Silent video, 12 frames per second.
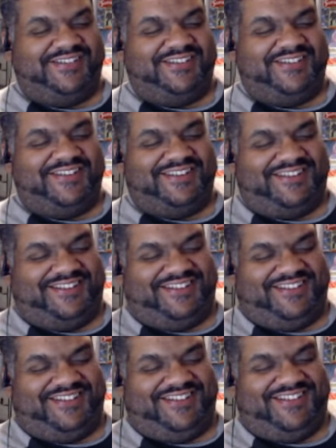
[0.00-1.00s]

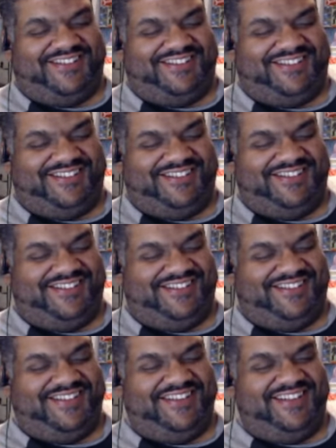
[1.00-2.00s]

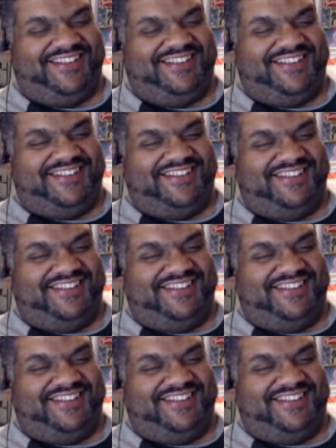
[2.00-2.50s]
[no speech]